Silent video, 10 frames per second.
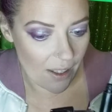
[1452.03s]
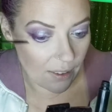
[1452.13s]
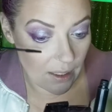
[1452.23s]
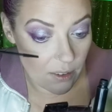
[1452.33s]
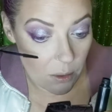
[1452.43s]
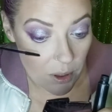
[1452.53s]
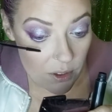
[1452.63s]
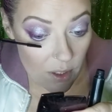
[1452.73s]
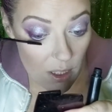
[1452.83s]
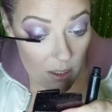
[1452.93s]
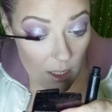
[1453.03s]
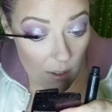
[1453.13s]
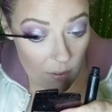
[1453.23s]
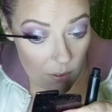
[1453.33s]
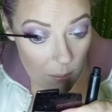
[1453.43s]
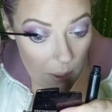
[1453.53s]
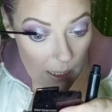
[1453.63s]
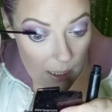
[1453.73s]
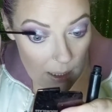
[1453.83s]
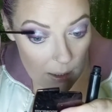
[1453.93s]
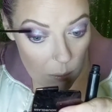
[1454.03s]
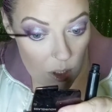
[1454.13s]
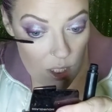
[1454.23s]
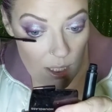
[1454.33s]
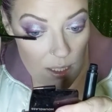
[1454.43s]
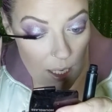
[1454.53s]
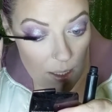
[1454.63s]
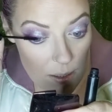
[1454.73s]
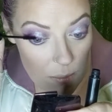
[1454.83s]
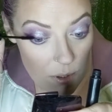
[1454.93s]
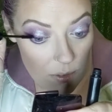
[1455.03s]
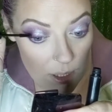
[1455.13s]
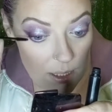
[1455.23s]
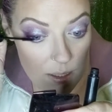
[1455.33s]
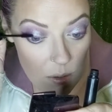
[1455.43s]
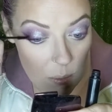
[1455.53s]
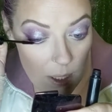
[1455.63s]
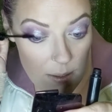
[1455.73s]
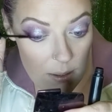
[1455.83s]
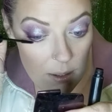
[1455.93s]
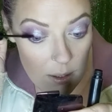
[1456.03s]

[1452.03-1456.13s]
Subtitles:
got other things to watch first. And for me, watching a dance movie isn't always